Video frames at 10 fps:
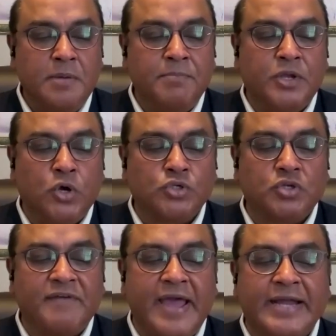because
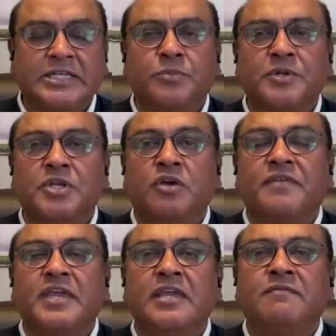of activity of
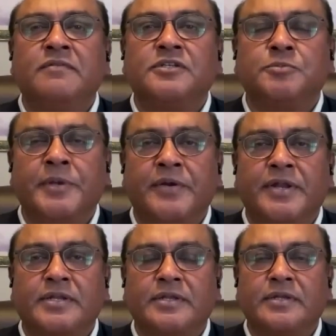evil spirit.